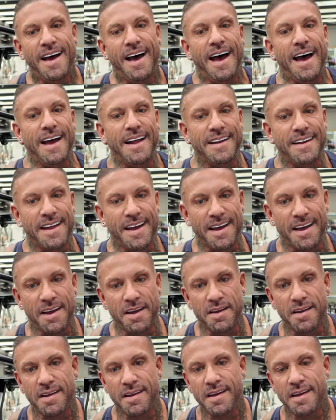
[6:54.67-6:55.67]
and
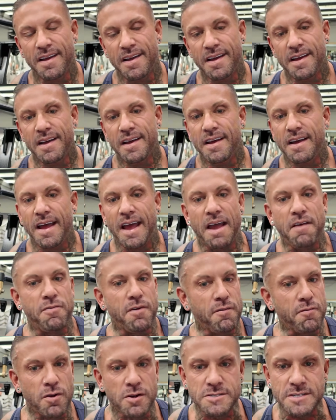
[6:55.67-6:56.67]
if
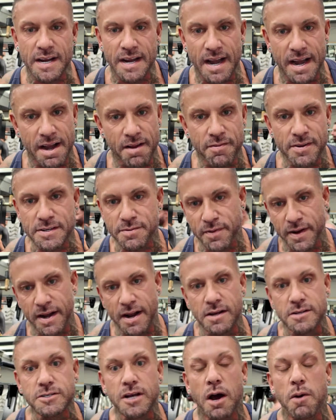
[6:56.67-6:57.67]
you've not seen any of his
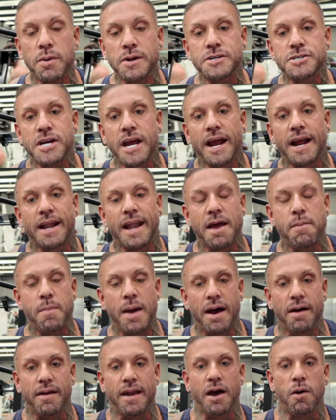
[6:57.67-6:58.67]
videos, go and check them
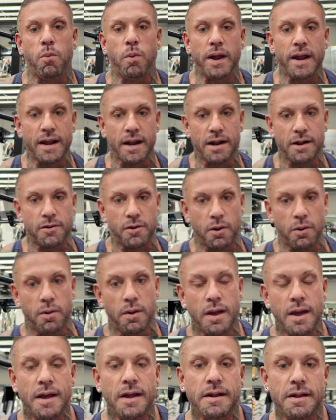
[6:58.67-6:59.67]
out. Now we're going to do
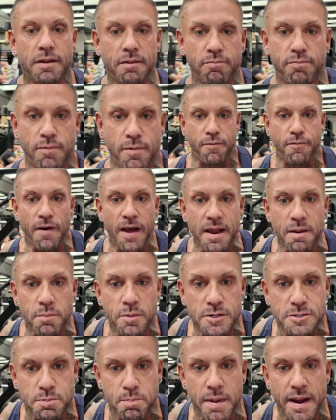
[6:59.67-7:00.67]
the
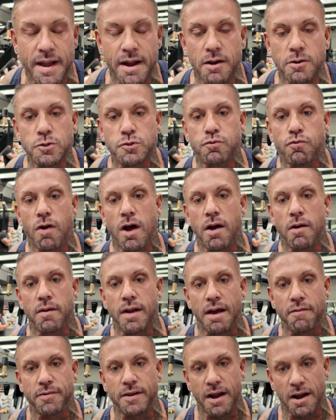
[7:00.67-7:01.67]
famous Meadows row.
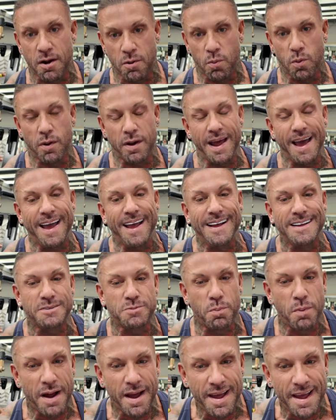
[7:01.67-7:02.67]
Now if you don't know what that
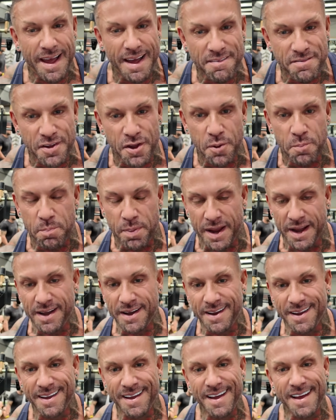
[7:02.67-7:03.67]
is, where have you
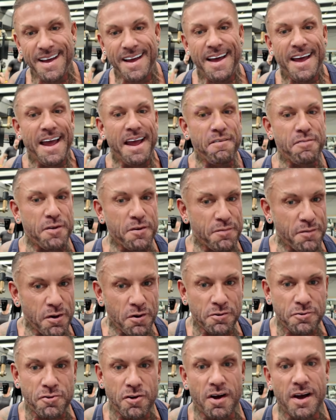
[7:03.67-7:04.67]
been? If you've
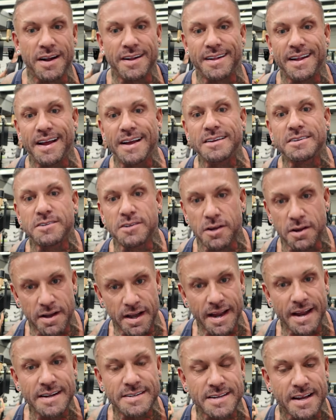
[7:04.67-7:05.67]
not tried these, you
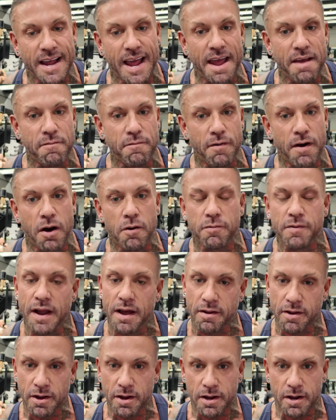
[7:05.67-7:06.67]
need to get involved.
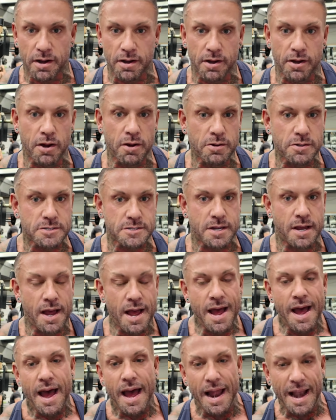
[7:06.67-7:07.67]
Now you can use
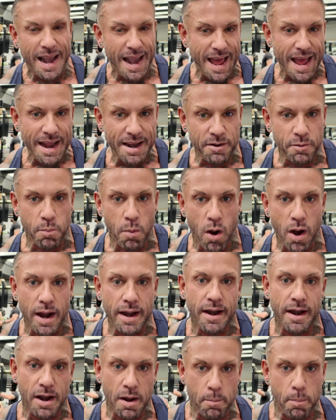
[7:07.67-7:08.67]
a
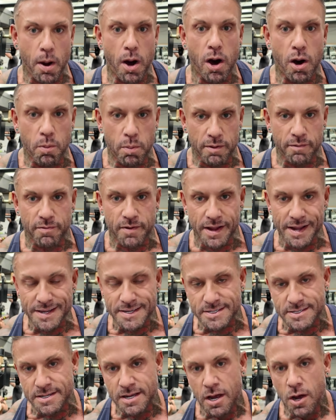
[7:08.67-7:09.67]
landmine and a bar with
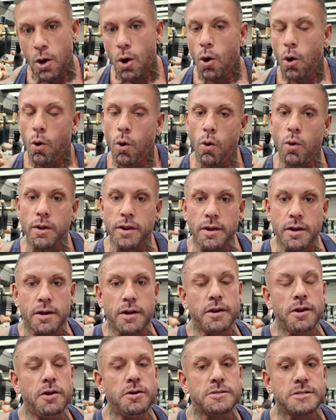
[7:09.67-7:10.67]
this, or you
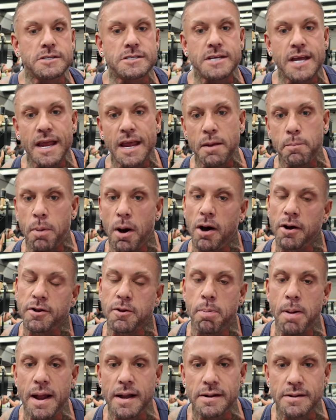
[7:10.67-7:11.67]
can use a T-bar
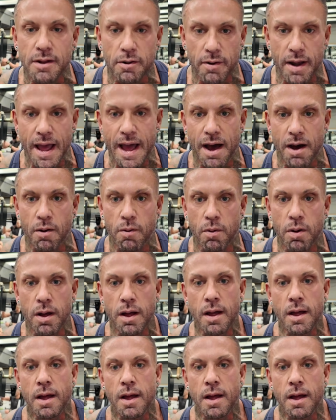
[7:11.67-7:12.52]
depending on how